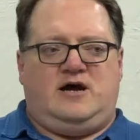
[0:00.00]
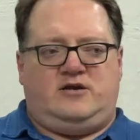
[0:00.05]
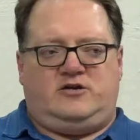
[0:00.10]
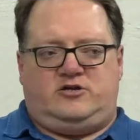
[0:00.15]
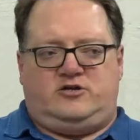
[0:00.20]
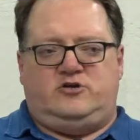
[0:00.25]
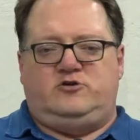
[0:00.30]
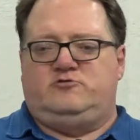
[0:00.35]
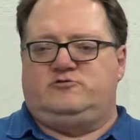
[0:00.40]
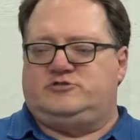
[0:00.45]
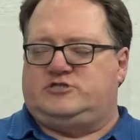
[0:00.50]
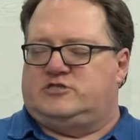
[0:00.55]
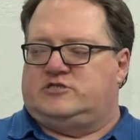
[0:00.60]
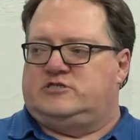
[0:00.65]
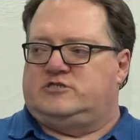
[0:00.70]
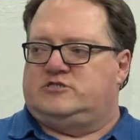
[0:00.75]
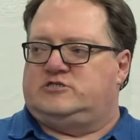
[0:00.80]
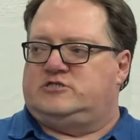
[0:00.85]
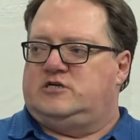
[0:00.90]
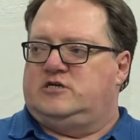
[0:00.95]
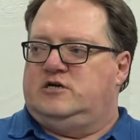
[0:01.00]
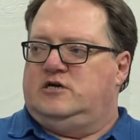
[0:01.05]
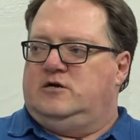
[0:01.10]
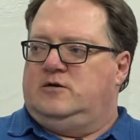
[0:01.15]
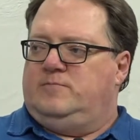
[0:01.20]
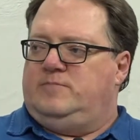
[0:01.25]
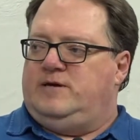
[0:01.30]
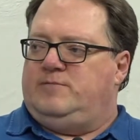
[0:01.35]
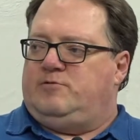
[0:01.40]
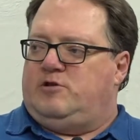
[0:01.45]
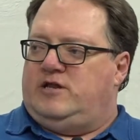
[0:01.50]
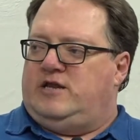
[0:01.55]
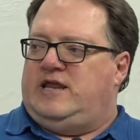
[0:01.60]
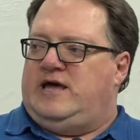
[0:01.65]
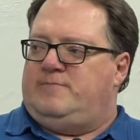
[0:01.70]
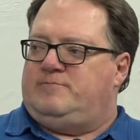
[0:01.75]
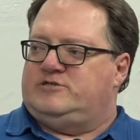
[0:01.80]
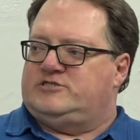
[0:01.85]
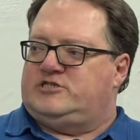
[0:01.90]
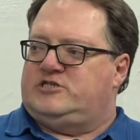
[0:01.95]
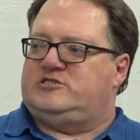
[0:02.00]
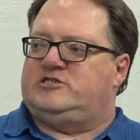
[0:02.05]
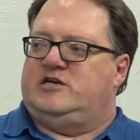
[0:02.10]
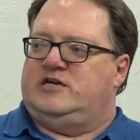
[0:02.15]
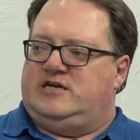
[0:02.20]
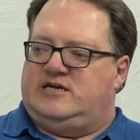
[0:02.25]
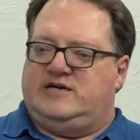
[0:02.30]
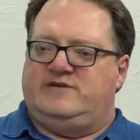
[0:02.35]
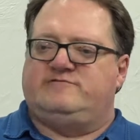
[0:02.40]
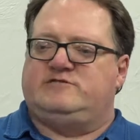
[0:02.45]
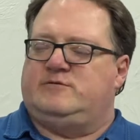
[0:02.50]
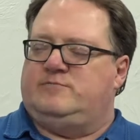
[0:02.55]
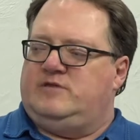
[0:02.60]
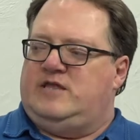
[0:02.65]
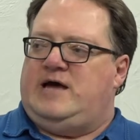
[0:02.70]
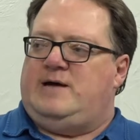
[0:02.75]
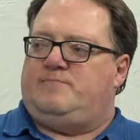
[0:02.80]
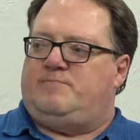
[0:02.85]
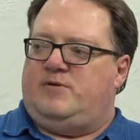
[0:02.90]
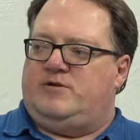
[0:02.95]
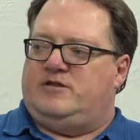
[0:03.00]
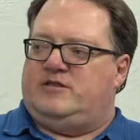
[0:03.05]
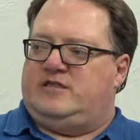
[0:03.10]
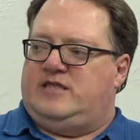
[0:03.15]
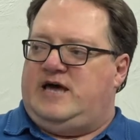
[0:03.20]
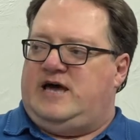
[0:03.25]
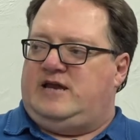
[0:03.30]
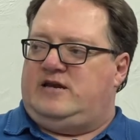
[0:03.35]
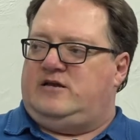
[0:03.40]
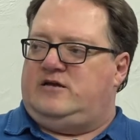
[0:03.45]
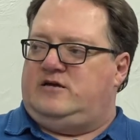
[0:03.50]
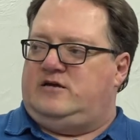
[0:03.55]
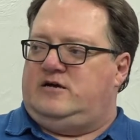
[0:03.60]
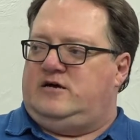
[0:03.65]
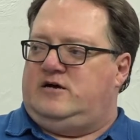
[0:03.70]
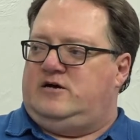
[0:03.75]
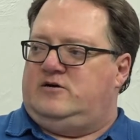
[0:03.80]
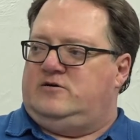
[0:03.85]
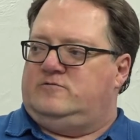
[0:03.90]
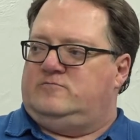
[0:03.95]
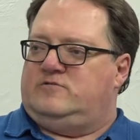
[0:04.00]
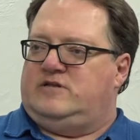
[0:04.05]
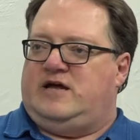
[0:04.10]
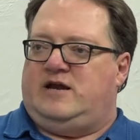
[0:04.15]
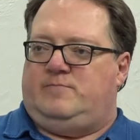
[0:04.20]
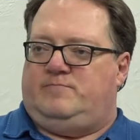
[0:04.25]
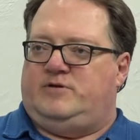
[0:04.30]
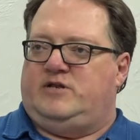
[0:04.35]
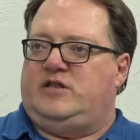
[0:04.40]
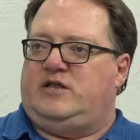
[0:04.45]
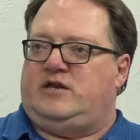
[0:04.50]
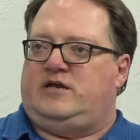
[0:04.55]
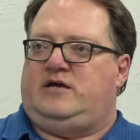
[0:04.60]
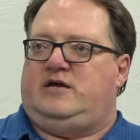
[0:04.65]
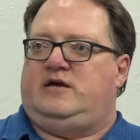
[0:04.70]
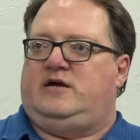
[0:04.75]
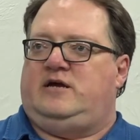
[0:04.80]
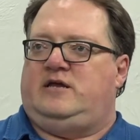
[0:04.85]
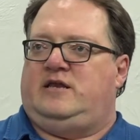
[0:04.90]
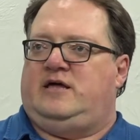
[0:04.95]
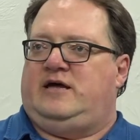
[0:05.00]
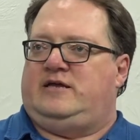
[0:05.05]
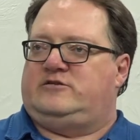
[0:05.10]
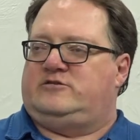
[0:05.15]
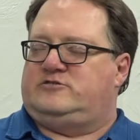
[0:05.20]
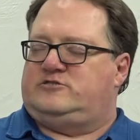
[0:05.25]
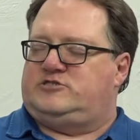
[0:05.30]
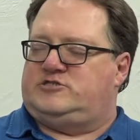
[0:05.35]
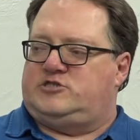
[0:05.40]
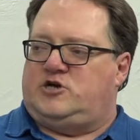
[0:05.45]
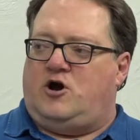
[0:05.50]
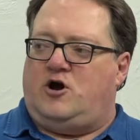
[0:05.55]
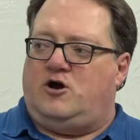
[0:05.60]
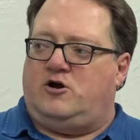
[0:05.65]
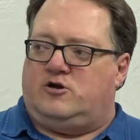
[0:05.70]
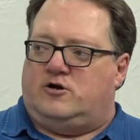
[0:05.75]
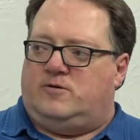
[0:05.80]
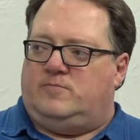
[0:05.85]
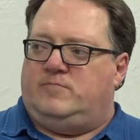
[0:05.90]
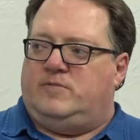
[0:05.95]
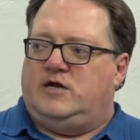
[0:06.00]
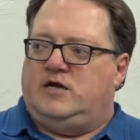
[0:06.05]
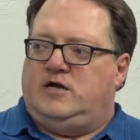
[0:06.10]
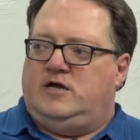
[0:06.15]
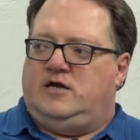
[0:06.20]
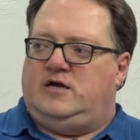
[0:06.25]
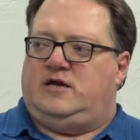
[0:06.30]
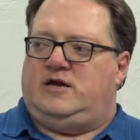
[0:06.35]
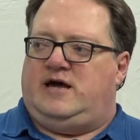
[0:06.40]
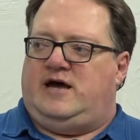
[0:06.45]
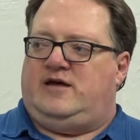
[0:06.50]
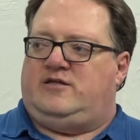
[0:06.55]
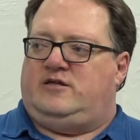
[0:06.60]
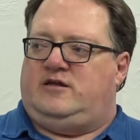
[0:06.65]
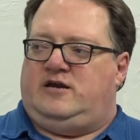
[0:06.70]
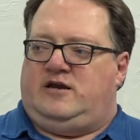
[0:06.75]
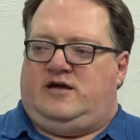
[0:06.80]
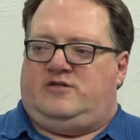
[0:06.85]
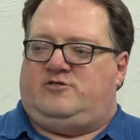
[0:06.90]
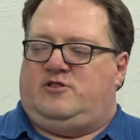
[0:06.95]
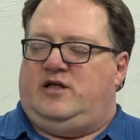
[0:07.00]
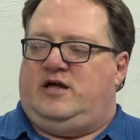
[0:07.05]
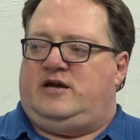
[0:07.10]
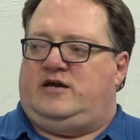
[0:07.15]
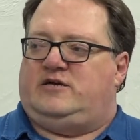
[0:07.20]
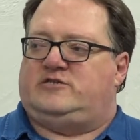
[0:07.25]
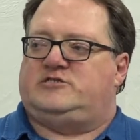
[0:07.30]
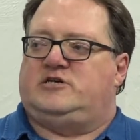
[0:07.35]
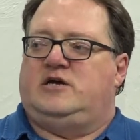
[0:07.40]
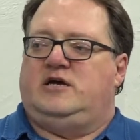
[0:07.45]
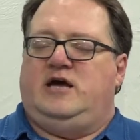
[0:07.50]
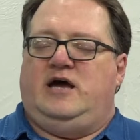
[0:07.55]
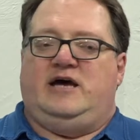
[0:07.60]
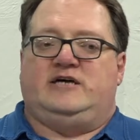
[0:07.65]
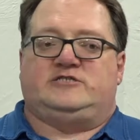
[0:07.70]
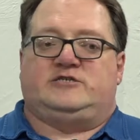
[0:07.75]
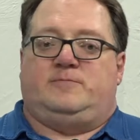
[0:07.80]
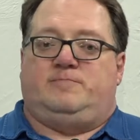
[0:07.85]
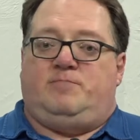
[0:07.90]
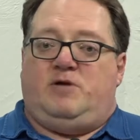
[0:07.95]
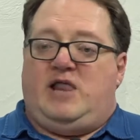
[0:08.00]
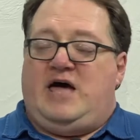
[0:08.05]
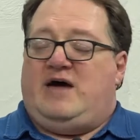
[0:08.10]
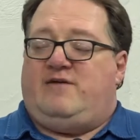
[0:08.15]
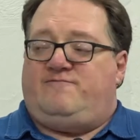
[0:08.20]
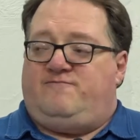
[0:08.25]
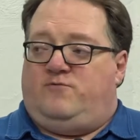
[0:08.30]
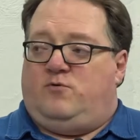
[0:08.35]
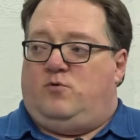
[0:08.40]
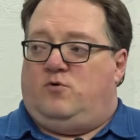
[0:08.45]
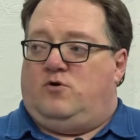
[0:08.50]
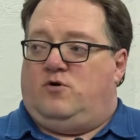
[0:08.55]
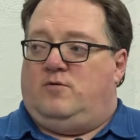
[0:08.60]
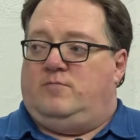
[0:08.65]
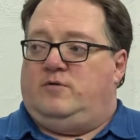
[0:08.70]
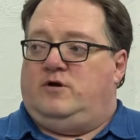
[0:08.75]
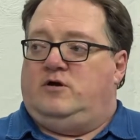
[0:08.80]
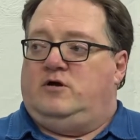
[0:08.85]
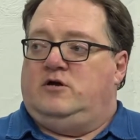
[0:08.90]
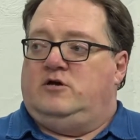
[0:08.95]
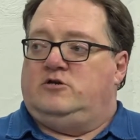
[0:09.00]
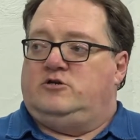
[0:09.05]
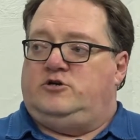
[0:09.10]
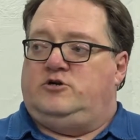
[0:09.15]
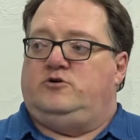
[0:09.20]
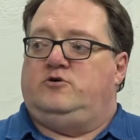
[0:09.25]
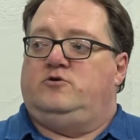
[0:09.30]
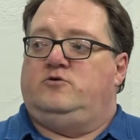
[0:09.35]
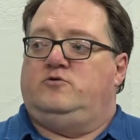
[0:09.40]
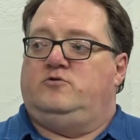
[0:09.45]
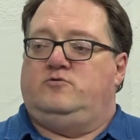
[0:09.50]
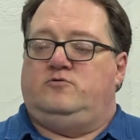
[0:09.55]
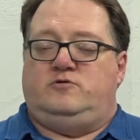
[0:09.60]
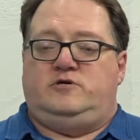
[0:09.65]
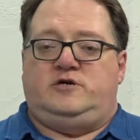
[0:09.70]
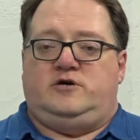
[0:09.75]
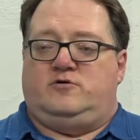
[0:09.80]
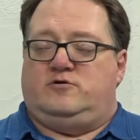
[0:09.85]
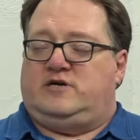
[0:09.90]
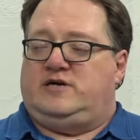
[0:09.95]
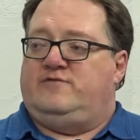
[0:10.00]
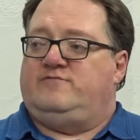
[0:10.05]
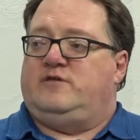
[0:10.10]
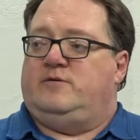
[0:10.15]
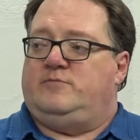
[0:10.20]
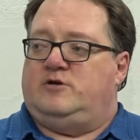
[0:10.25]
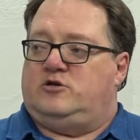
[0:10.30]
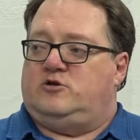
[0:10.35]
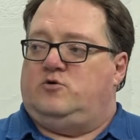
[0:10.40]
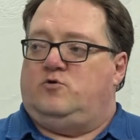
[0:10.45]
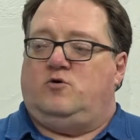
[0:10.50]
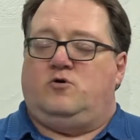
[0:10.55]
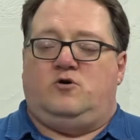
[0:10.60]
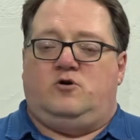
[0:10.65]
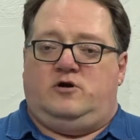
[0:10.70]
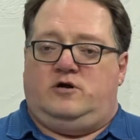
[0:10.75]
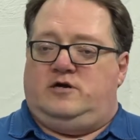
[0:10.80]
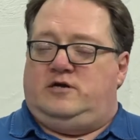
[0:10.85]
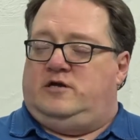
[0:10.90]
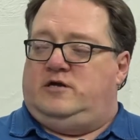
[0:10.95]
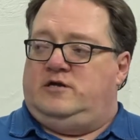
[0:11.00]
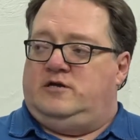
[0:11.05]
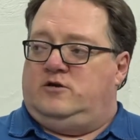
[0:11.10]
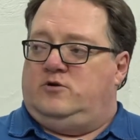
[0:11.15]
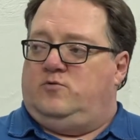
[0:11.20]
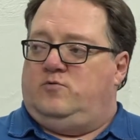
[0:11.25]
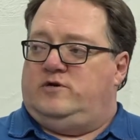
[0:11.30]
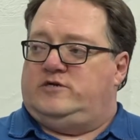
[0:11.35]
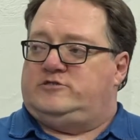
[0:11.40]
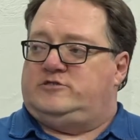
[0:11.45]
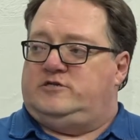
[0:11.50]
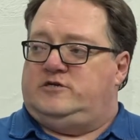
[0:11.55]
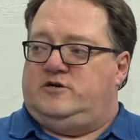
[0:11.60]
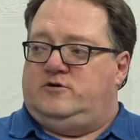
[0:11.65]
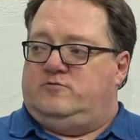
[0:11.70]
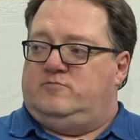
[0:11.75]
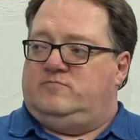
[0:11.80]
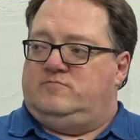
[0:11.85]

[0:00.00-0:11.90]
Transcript: uses people in that position. It gives them that that uh, that ability and that yeah. stardom in yeah. a, in athletics as a platform to you know give them a door into which you know